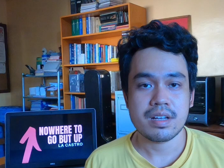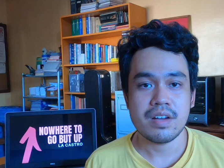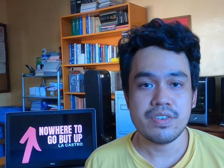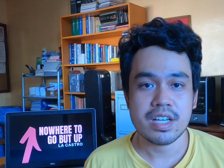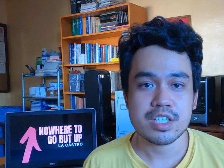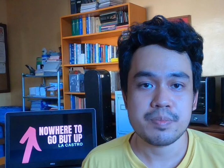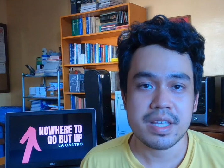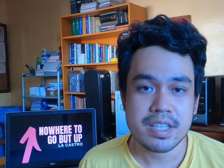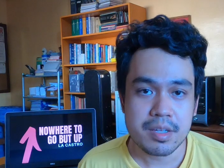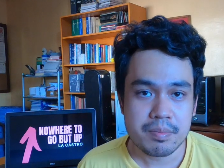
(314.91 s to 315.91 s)
Having a
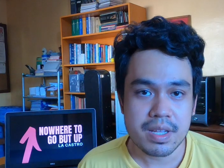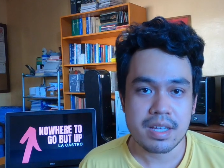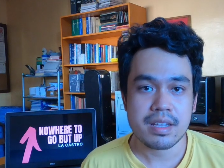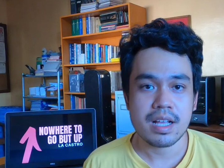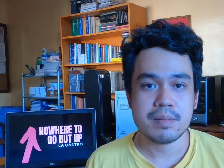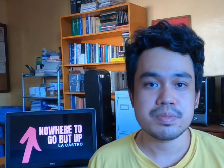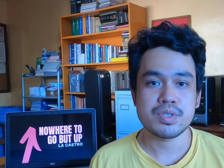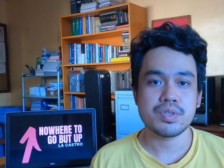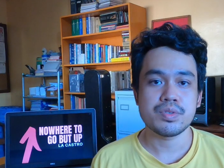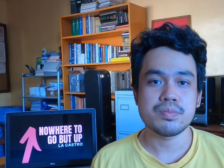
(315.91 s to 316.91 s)
spending plan
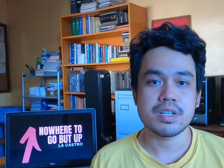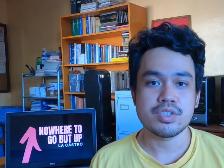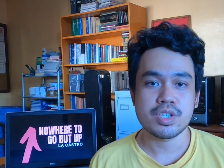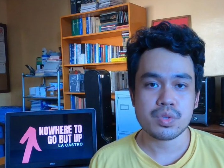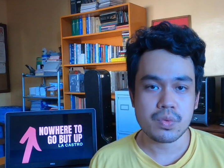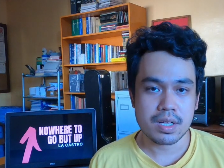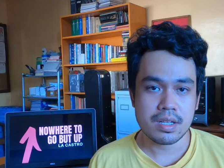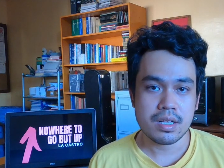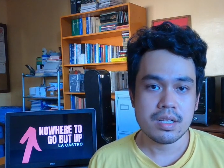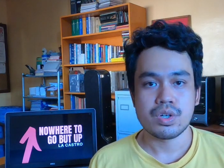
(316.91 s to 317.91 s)
helps you budget well,
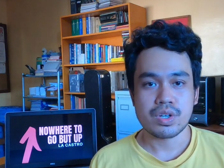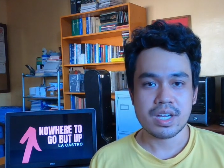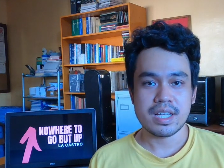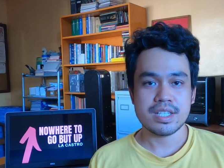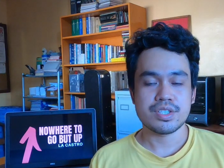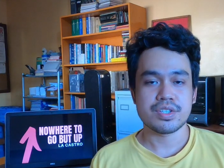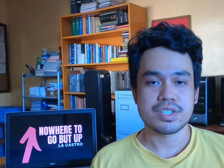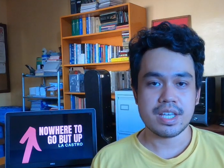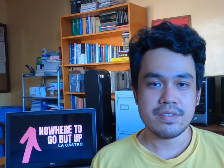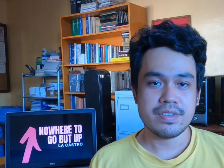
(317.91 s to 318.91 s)
organize your
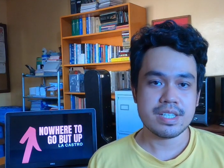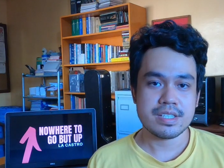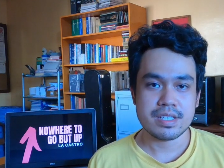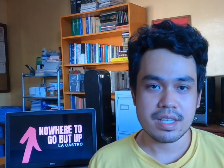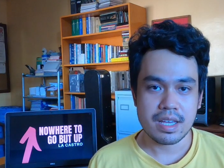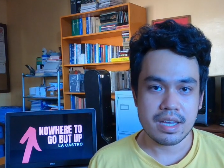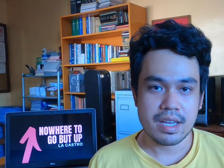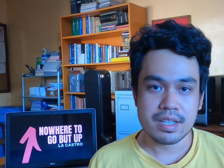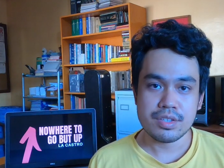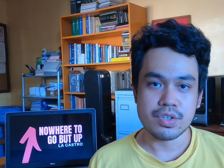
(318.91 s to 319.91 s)
savings,
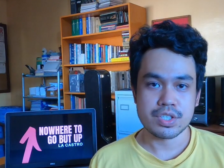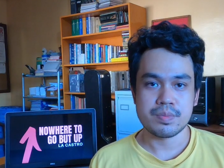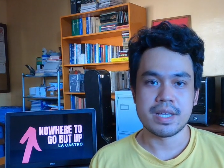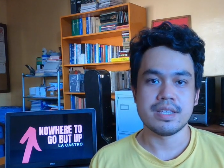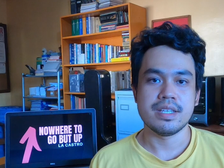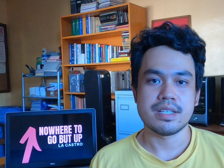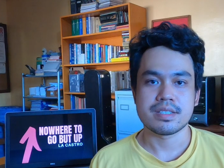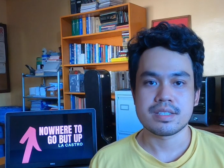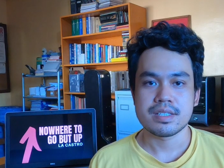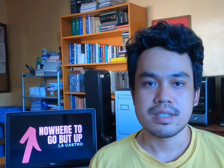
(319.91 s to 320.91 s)
and your
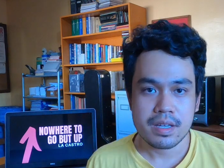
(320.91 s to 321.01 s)
spendings.